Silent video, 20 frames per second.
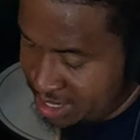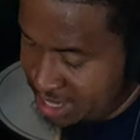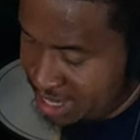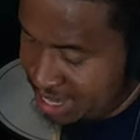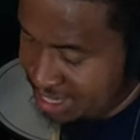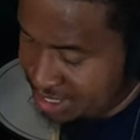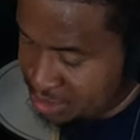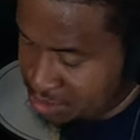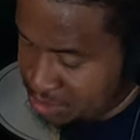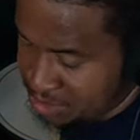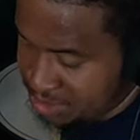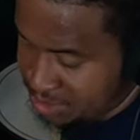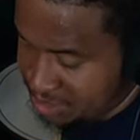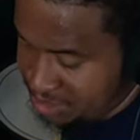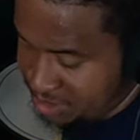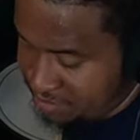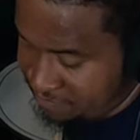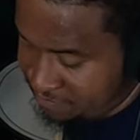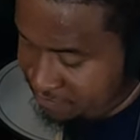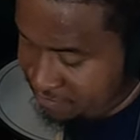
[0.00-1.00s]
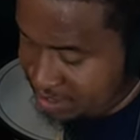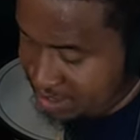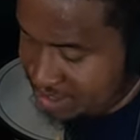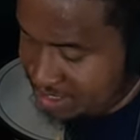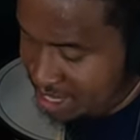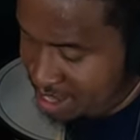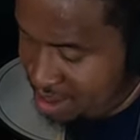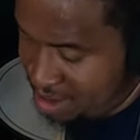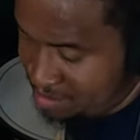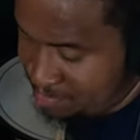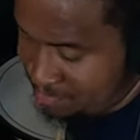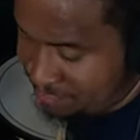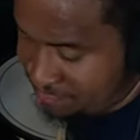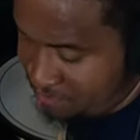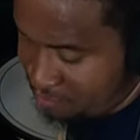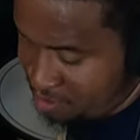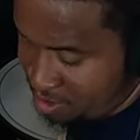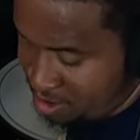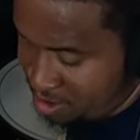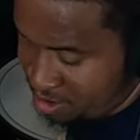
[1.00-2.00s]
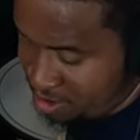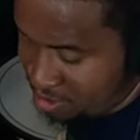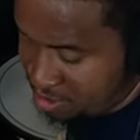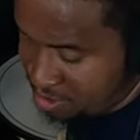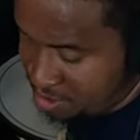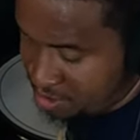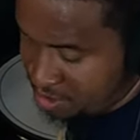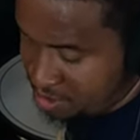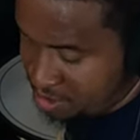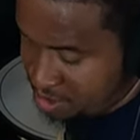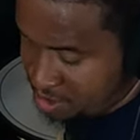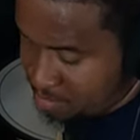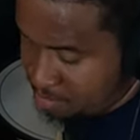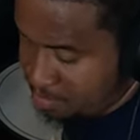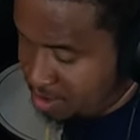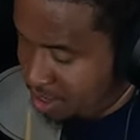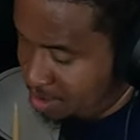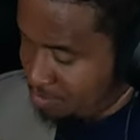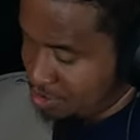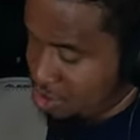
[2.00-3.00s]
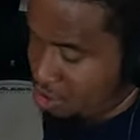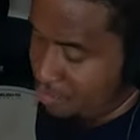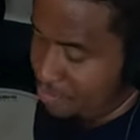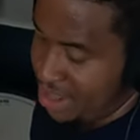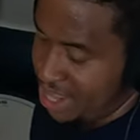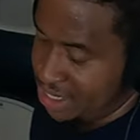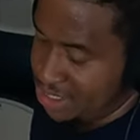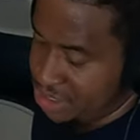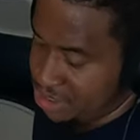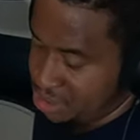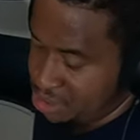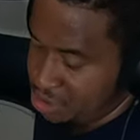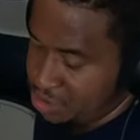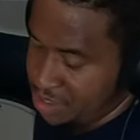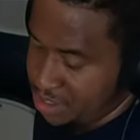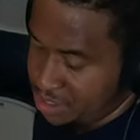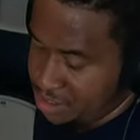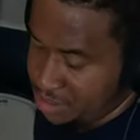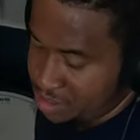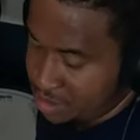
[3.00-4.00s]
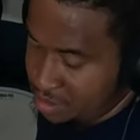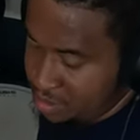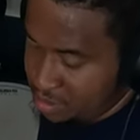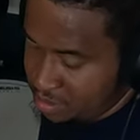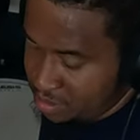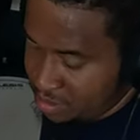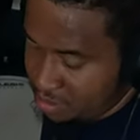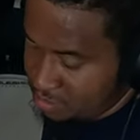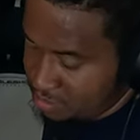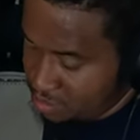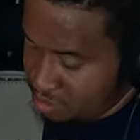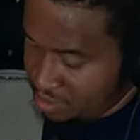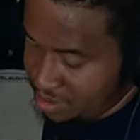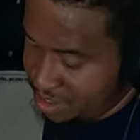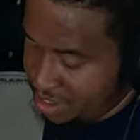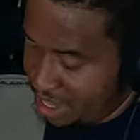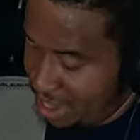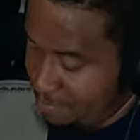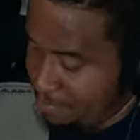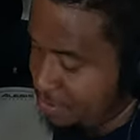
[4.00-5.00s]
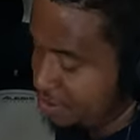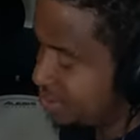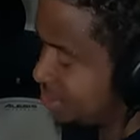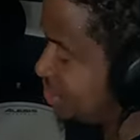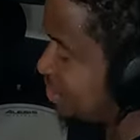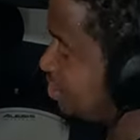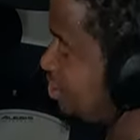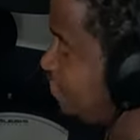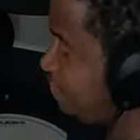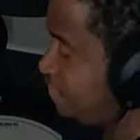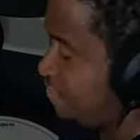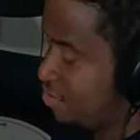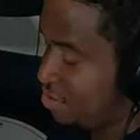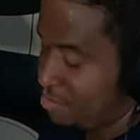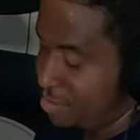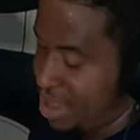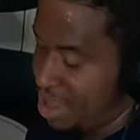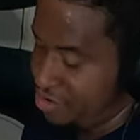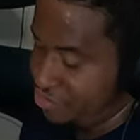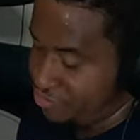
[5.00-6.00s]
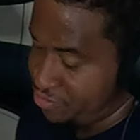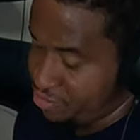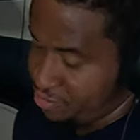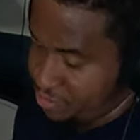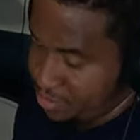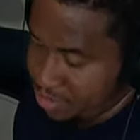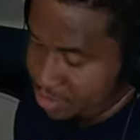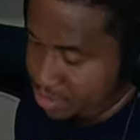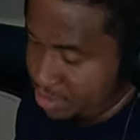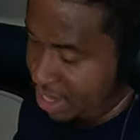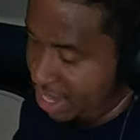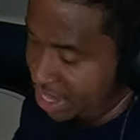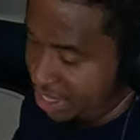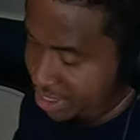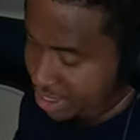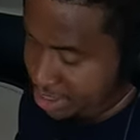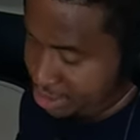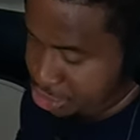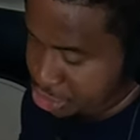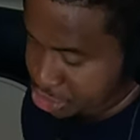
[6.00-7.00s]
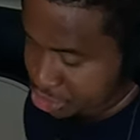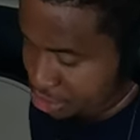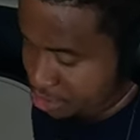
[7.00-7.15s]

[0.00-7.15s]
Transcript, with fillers: that I used a different time for, but I'm gonna go back so you can you can copy this stuff on the module. So the eight inch.